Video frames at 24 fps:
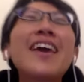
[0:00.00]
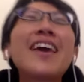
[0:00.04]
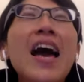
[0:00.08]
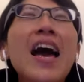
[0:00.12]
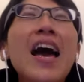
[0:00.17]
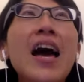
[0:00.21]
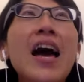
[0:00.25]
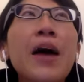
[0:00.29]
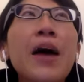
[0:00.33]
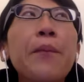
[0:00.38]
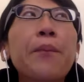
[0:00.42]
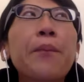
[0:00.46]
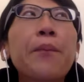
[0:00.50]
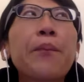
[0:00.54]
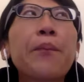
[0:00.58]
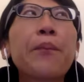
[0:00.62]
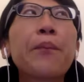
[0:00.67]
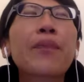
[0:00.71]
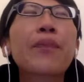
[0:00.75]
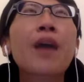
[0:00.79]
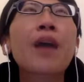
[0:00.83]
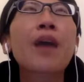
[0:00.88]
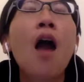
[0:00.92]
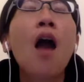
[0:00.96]
um,
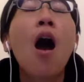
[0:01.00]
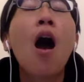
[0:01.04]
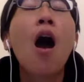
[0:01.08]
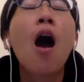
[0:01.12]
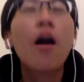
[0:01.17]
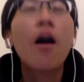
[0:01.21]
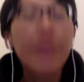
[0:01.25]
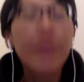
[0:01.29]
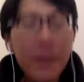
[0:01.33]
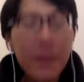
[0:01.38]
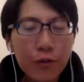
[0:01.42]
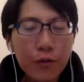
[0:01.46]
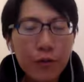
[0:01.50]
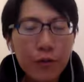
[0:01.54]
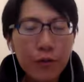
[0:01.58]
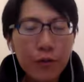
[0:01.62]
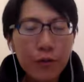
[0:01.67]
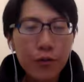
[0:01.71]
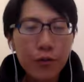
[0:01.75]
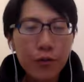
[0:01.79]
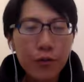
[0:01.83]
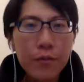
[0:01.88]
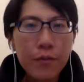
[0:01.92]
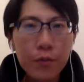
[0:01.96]
I think
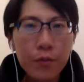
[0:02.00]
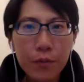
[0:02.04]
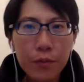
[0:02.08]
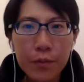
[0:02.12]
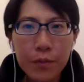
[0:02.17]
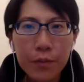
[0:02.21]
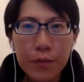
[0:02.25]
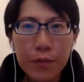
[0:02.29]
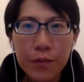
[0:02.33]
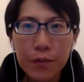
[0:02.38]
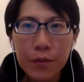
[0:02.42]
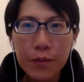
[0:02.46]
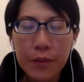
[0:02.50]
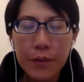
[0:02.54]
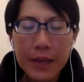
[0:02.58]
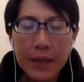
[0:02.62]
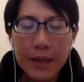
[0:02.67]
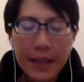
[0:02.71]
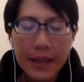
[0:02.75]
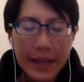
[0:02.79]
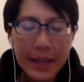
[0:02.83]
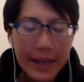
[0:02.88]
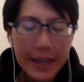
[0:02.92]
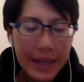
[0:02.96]
dream group
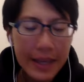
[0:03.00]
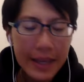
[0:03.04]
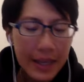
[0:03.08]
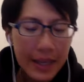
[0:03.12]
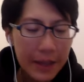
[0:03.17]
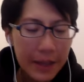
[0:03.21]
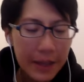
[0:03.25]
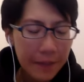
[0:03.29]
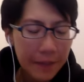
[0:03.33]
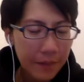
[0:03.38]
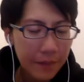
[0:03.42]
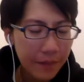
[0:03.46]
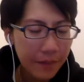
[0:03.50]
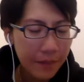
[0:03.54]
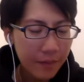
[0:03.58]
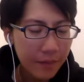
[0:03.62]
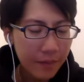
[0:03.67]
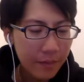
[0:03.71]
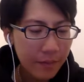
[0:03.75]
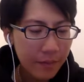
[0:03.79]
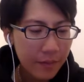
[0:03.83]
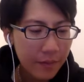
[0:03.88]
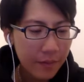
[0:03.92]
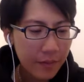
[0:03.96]
really
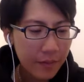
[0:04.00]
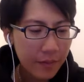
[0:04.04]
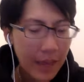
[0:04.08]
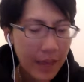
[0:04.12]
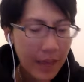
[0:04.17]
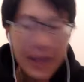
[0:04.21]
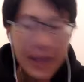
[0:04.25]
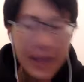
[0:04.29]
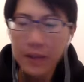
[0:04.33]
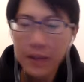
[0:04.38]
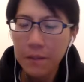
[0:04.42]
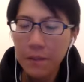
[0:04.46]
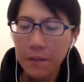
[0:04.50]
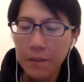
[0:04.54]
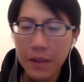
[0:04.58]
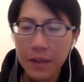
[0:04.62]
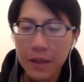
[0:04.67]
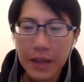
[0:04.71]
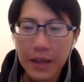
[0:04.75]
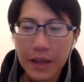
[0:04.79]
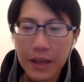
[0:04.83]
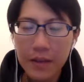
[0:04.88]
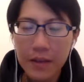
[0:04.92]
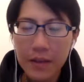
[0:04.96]
it's a
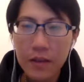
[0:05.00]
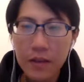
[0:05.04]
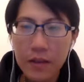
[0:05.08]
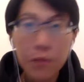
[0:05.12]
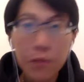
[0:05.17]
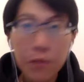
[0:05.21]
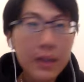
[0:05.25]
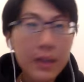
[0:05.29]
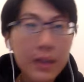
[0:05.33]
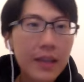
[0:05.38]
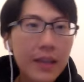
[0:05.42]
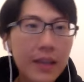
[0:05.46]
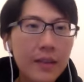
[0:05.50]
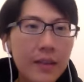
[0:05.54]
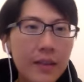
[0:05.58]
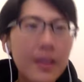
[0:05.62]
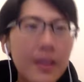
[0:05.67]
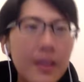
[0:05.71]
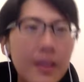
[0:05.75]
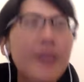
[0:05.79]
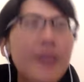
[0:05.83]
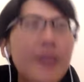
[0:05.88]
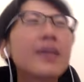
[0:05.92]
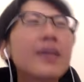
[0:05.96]
place. It's really
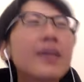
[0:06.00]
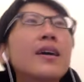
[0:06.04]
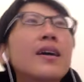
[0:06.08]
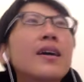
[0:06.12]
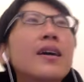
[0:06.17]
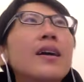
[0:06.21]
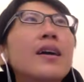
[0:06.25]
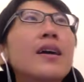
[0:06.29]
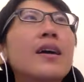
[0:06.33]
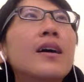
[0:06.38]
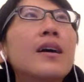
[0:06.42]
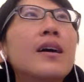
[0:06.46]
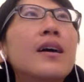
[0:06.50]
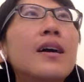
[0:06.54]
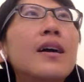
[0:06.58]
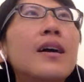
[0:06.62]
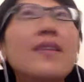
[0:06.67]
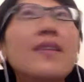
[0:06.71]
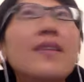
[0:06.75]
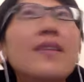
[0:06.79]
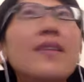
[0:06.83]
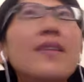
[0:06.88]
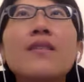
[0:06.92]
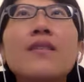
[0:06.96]
like
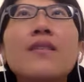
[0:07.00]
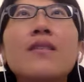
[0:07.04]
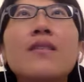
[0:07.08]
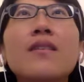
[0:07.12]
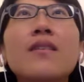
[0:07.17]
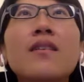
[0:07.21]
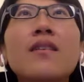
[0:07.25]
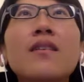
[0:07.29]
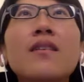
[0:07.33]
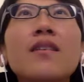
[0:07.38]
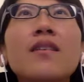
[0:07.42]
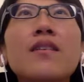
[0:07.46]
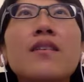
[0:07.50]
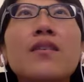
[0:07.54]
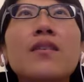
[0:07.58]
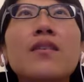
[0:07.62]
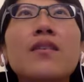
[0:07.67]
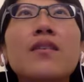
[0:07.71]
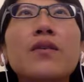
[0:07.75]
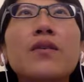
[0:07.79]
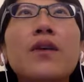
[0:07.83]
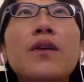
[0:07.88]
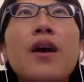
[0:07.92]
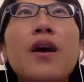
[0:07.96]
it's
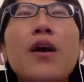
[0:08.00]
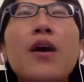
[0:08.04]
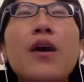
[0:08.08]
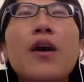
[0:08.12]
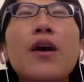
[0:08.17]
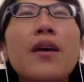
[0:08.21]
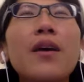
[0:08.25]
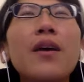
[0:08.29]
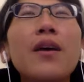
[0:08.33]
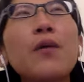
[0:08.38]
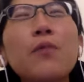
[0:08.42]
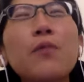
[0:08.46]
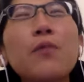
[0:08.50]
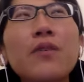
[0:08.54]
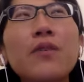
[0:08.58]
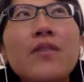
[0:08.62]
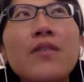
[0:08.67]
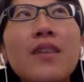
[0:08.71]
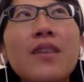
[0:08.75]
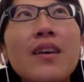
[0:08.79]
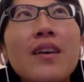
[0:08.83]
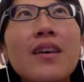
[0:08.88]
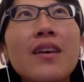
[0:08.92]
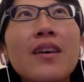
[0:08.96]
I I would
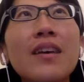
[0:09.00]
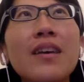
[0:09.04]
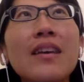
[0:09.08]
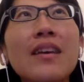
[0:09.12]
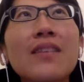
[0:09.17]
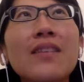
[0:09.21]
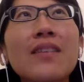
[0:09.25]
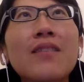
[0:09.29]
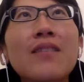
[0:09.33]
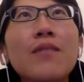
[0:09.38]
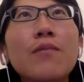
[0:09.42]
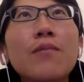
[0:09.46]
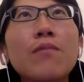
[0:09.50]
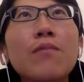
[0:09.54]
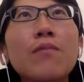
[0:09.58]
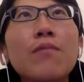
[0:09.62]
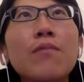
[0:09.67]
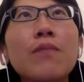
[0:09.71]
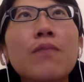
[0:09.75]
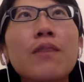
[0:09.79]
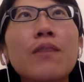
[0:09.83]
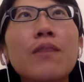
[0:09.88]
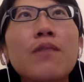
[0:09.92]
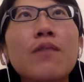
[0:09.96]
say it's
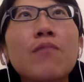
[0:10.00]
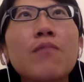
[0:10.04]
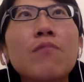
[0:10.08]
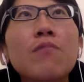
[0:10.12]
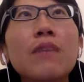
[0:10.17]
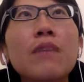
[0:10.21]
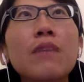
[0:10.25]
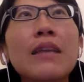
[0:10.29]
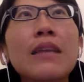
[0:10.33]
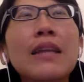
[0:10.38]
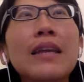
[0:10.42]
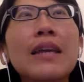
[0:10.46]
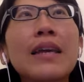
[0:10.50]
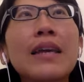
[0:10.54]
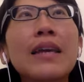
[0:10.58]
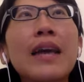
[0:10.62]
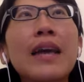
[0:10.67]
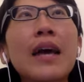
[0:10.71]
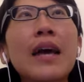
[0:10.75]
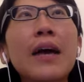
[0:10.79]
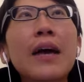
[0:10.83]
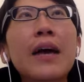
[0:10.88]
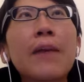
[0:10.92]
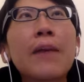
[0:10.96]
it's a really
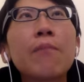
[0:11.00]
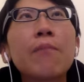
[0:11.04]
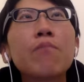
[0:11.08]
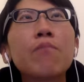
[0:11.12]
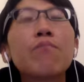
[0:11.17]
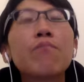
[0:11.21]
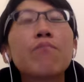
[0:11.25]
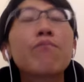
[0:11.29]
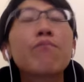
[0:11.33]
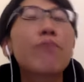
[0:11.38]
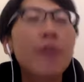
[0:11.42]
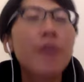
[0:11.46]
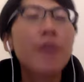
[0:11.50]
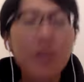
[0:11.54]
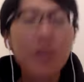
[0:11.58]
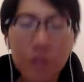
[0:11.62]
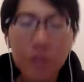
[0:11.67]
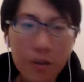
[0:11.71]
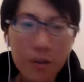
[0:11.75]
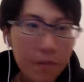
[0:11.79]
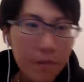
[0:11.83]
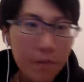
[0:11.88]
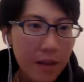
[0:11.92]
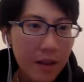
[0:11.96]
um
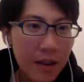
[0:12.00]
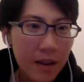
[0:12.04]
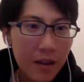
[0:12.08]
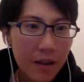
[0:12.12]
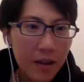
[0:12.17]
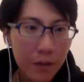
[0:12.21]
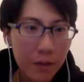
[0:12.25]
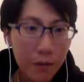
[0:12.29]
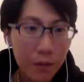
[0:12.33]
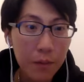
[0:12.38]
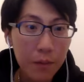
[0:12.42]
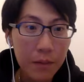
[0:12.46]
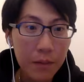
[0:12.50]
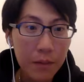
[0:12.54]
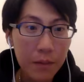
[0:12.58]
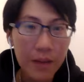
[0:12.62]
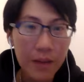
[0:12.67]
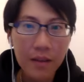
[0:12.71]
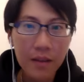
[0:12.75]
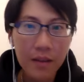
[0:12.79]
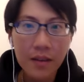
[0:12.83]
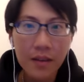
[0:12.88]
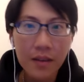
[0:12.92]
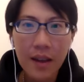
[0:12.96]
pressure place for me
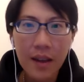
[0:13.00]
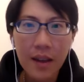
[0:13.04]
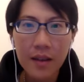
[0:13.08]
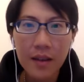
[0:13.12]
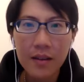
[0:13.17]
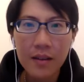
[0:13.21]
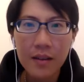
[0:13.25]
is that